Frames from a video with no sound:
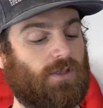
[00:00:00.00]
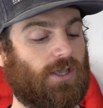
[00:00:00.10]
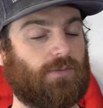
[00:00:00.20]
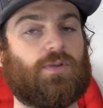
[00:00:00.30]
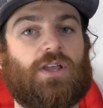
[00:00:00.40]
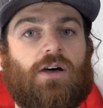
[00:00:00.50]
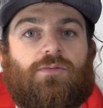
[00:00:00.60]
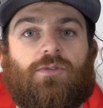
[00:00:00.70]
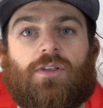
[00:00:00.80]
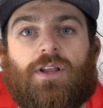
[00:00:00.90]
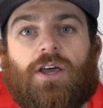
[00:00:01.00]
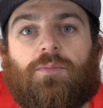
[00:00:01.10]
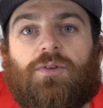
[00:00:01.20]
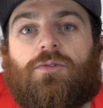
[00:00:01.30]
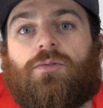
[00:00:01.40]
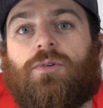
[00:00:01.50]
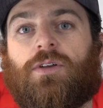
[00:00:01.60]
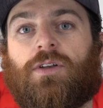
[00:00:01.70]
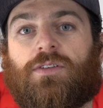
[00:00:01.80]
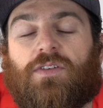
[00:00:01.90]
and be helpful and help you
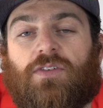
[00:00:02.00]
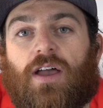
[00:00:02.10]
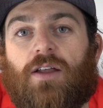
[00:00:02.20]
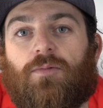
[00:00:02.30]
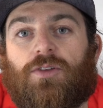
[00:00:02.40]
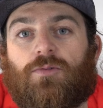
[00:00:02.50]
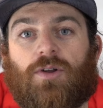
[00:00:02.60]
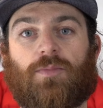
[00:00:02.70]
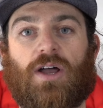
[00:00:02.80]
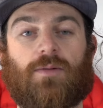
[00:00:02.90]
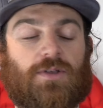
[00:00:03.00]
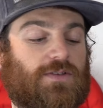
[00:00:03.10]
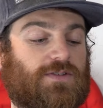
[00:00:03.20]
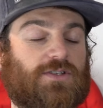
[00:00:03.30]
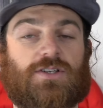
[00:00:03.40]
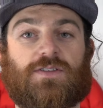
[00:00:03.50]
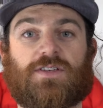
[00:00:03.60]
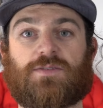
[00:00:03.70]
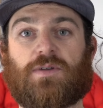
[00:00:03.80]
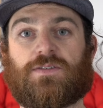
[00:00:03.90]
decide what you want to buy, because this shit's
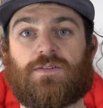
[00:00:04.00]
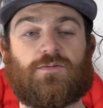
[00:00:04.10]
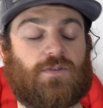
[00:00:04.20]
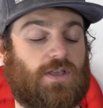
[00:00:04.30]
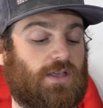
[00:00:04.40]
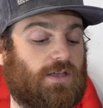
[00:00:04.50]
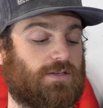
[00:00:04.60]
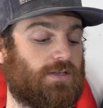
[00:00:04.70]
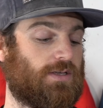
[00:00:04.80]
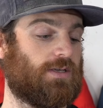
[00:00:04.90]
expensive, and